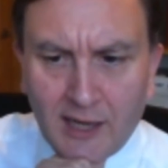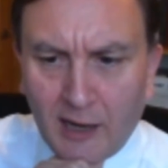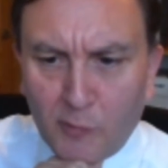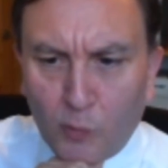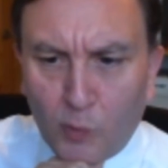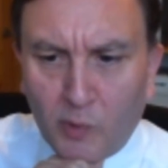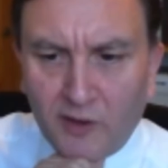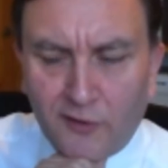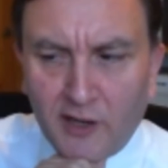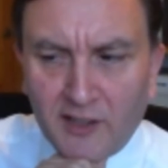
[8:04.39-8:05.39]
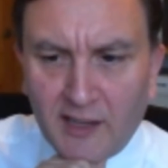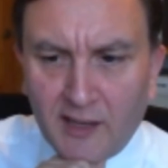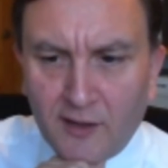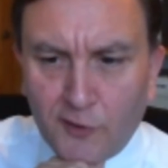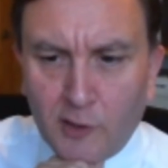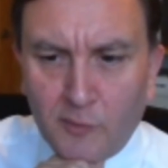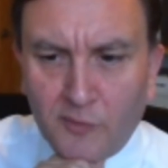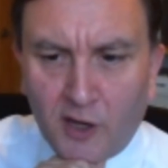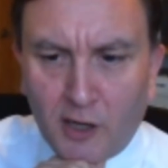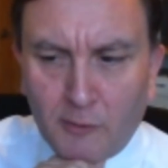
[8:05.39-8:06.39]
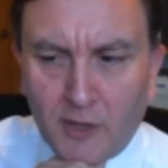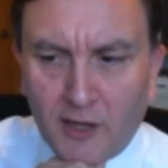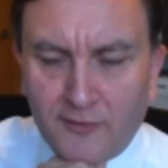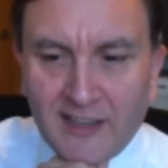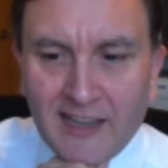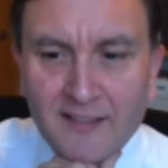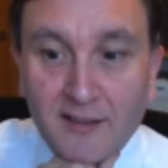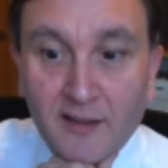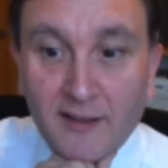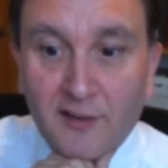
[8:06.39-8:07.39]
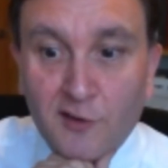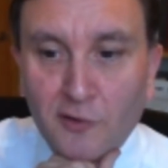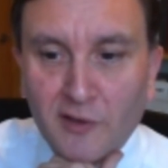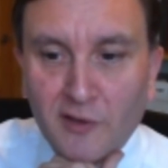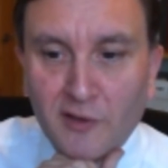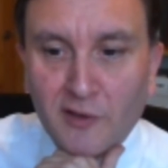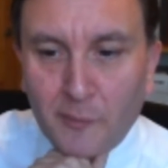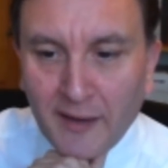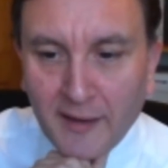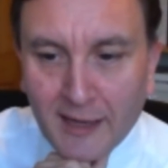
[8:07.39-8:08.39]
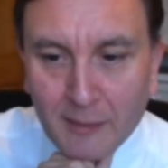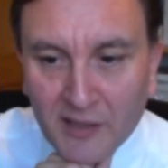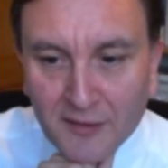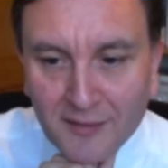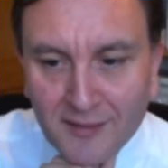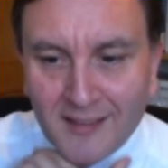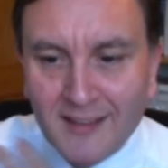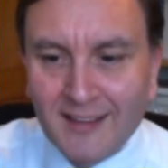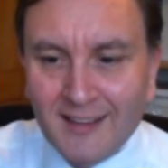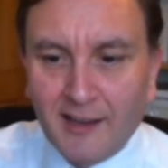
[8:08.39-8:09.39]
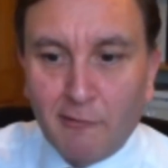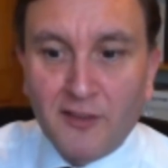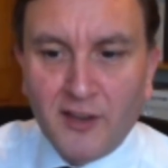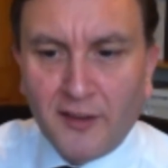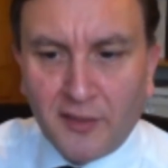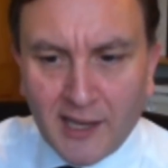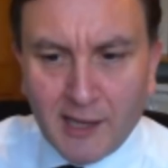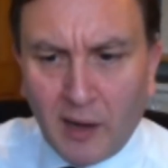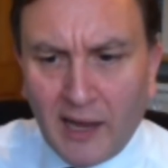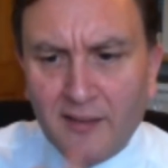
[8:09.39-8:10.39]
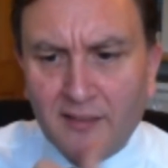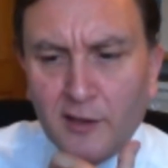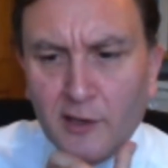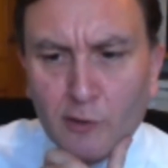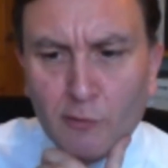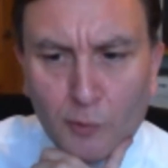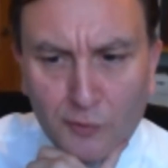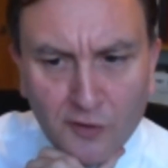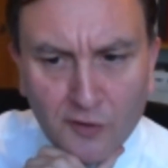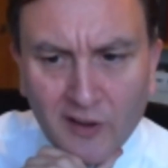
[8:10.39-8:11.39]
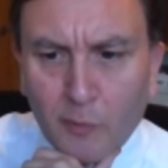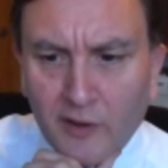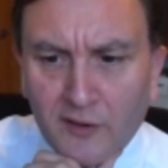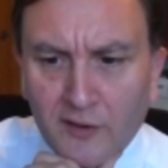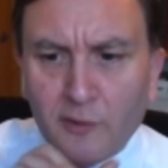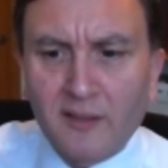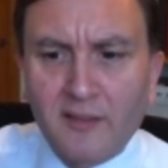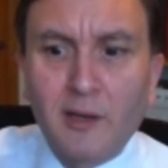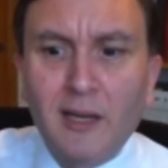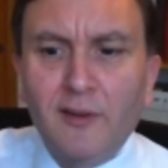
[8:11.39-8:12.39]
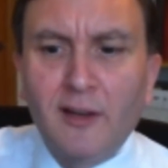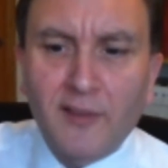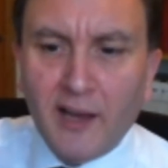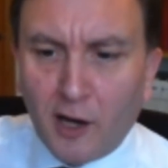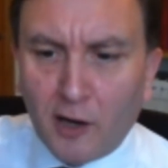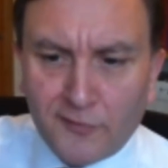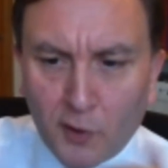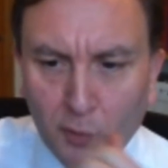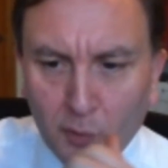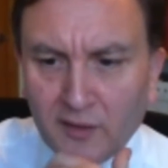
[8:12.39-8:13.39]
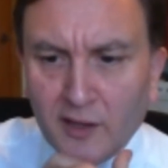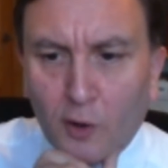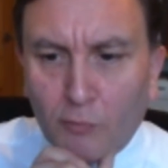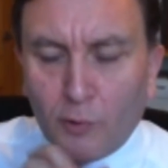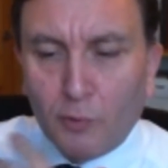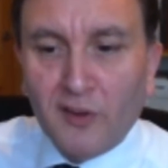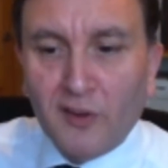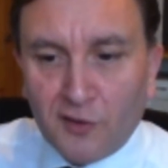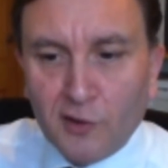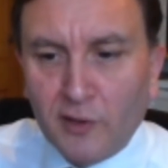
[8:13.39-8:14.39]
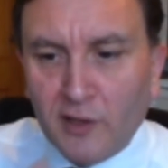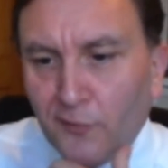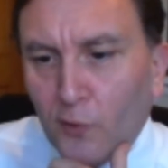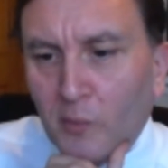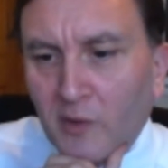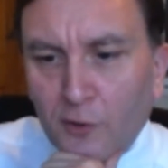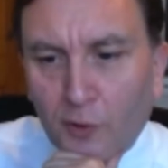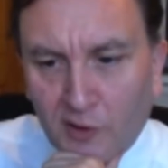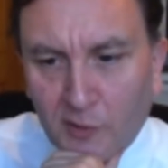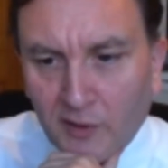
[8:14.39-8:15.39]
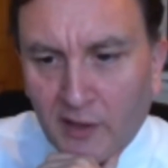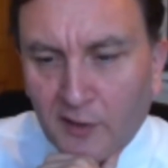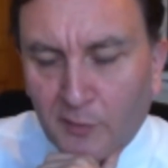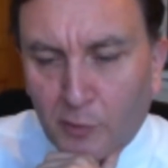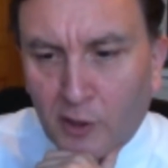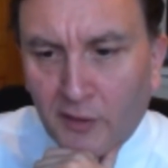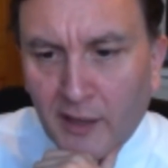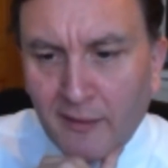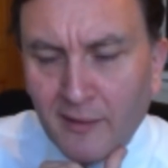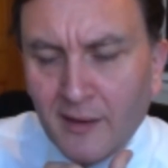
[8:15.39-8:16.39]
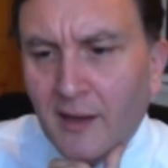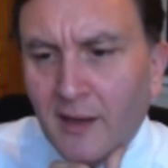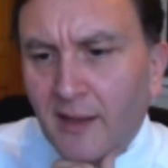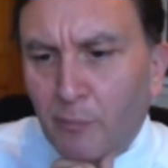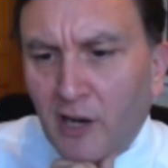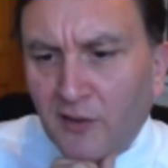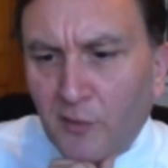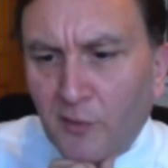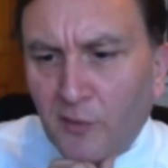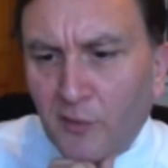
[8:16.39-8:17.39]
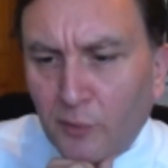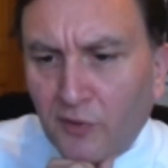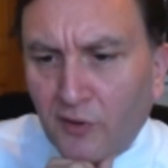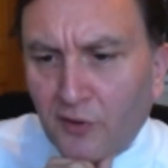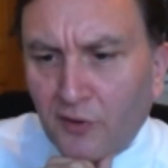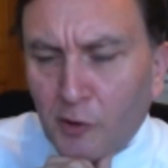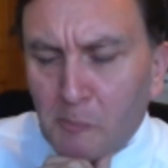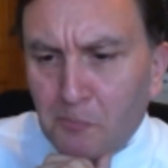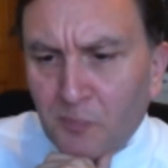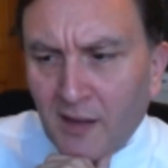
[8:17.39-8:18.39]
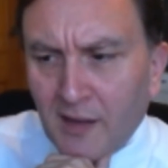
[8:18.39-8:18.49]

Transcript: But what we're finding is firms are forgetting that they still need to document that because there is nothing in place in the new rules to say what they're doing. So even if they are following the old rules, they still need to formally document that as part of their practice manual system.